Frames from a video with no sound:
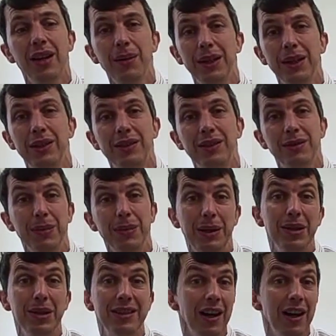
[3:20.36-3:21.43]
because
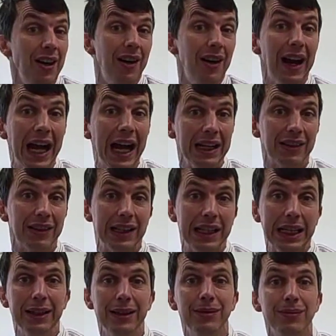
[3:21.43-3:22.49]
EMIS are
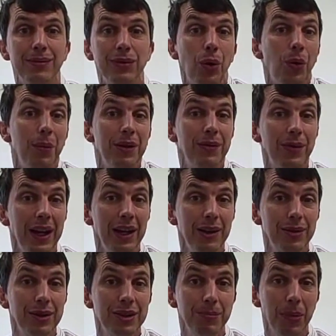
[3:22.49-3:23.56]
actually normally
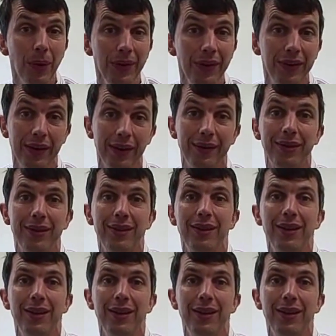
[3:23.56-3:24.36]
fairly responsive